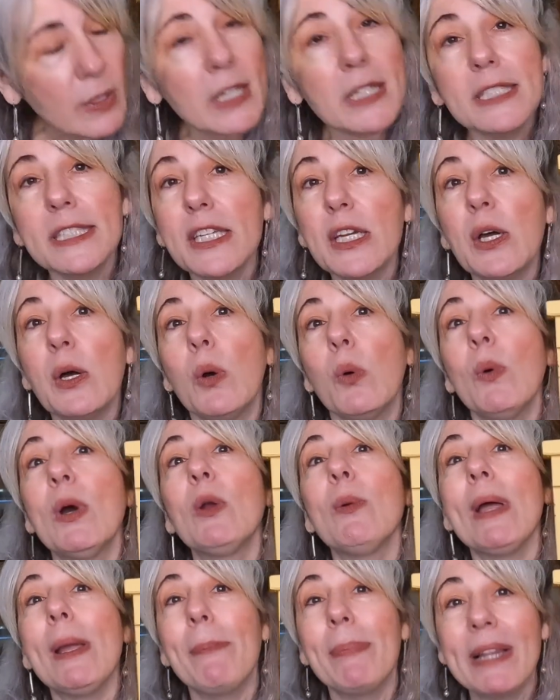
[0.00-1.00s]
So what
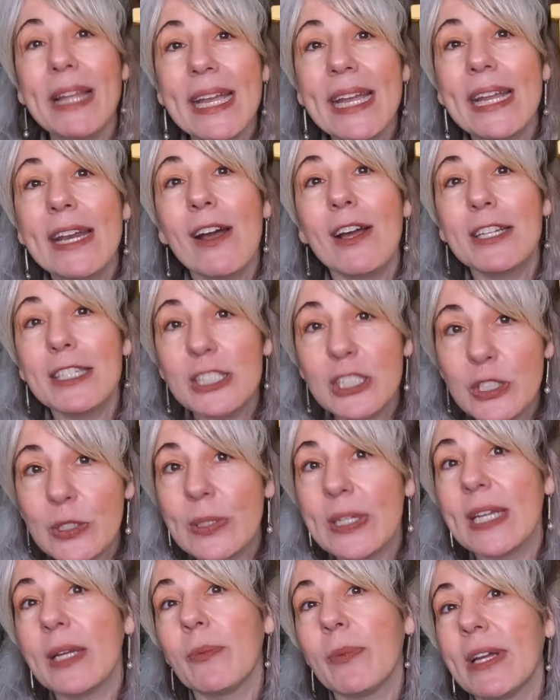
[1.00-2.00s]
do I plan on
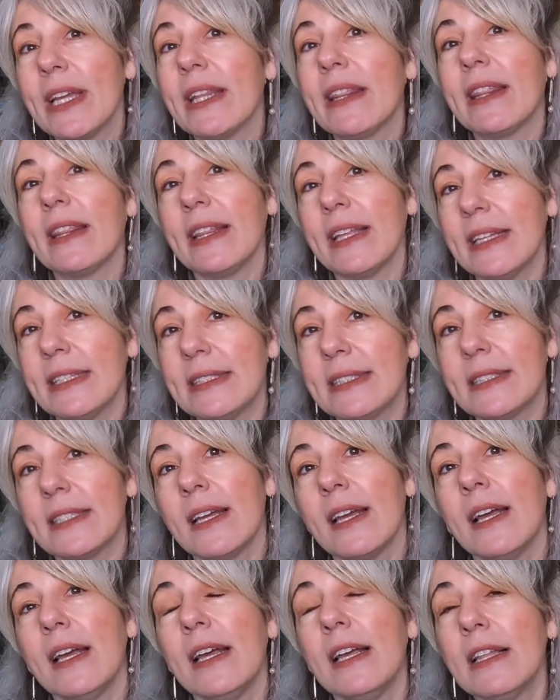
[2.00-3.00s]
doing with this
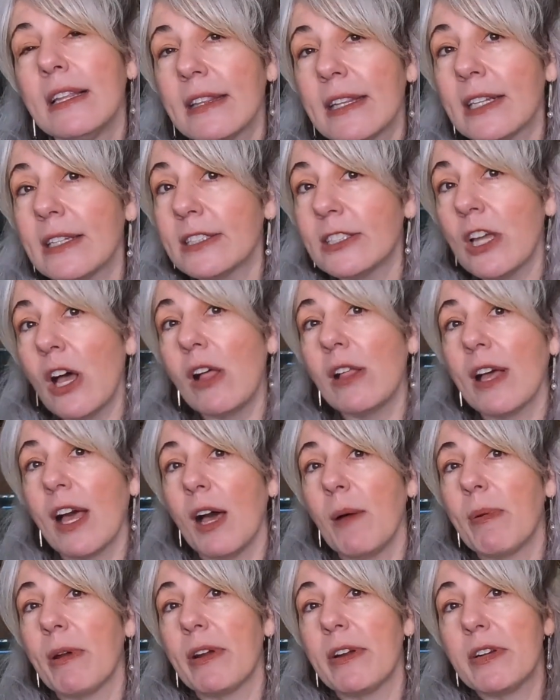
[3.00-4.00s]
little doll
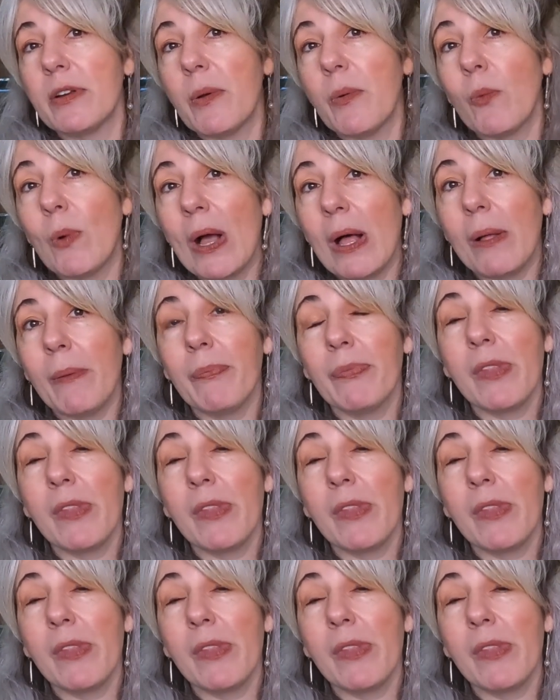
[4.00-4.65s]
cupboard? Well,